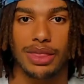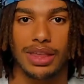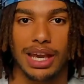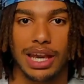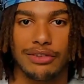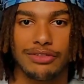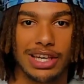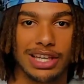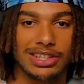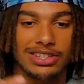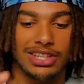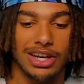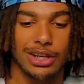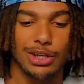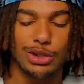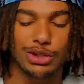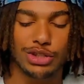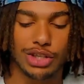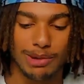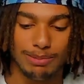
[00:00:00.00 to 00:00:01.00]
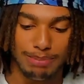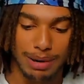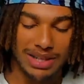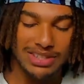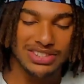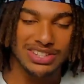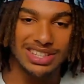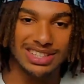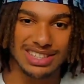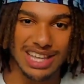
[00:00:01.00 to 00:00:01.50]
If they tell you to
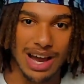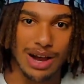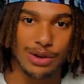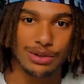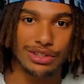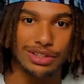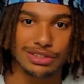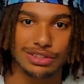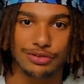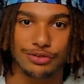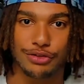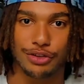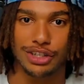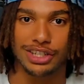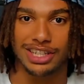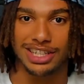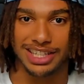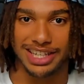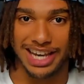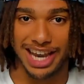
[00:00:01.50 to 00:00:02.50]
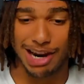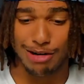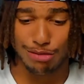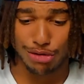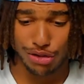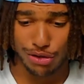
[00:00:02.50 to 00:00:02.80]
bust it down on the freaking camera,